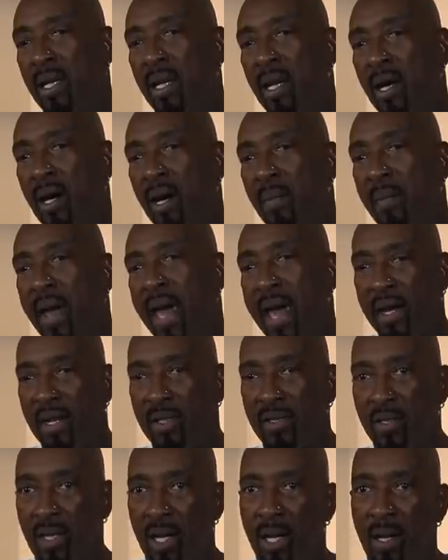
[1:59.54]
had
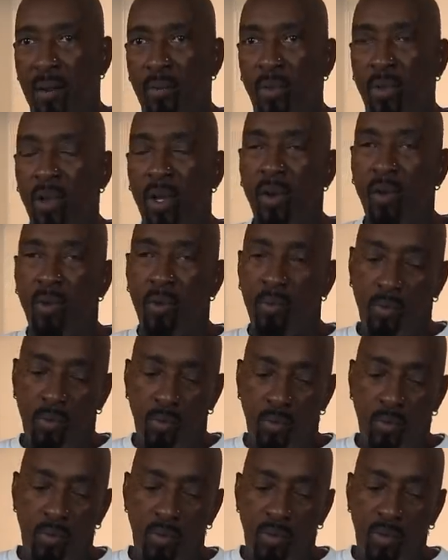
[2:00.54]
us
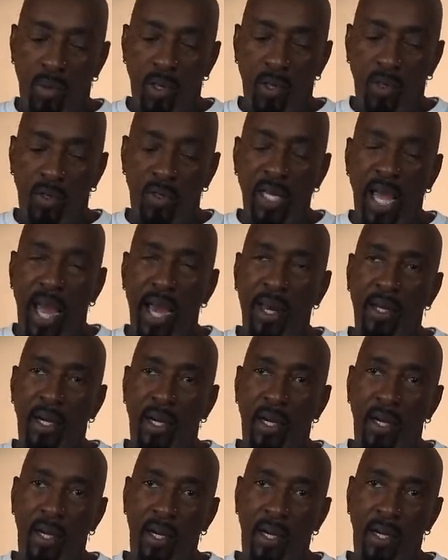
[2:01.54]
sign
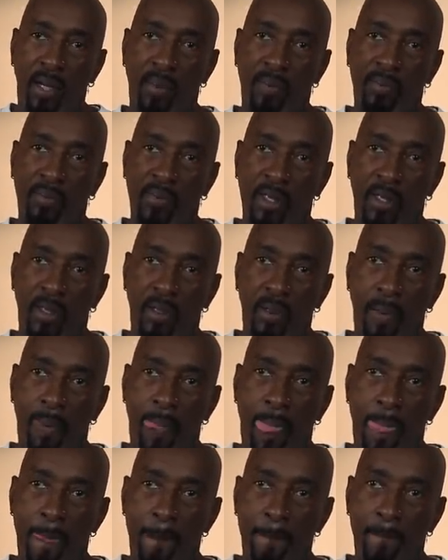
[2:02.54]
a,
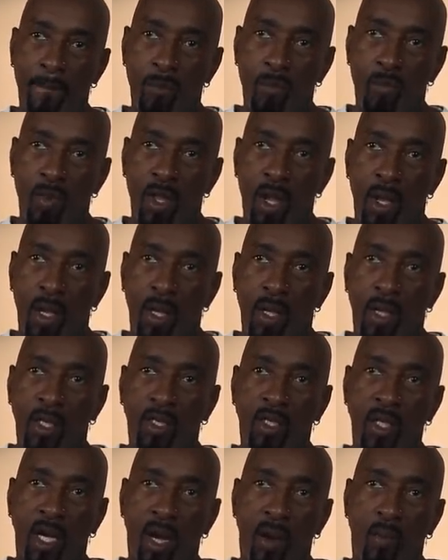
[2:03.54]

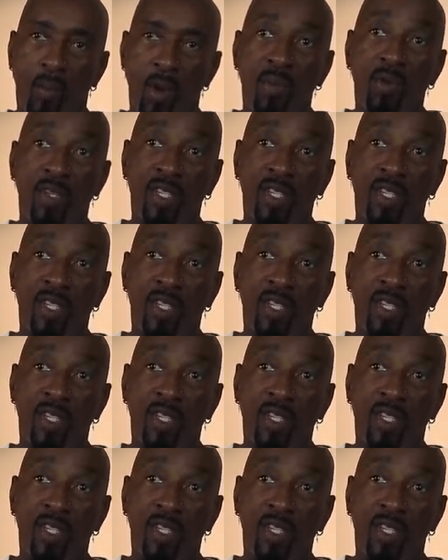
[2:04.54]
because we were